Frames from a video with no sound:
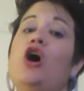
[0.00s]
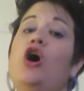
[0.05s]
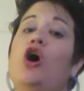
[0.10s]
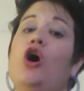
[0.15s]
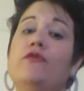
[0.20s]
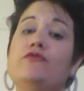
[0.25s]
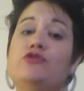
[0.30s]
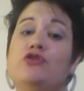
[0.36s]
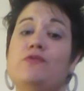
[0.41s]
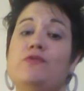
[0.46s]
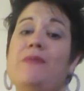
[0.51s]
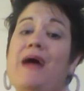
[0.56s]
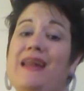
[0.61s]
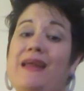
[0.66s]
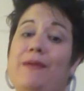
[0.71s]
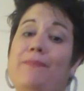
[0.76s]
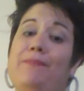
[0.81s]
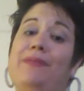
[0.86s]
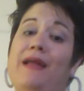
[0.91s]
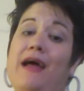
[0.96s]
of
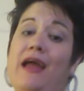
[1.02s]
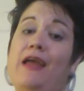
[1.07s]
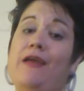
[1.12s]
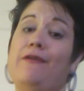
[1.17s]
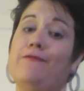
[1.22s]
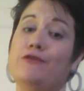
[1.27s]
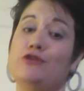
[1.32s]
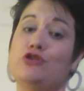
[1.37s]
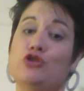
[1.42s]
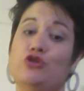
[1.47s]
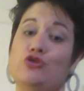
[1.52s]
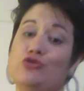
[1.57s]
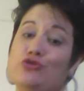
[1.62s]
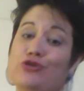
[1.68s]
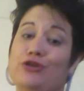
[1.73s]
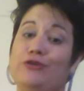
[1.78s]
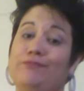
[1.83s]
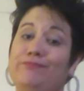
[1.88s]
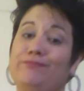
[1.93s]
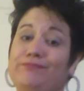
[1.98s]
dramatic play for children.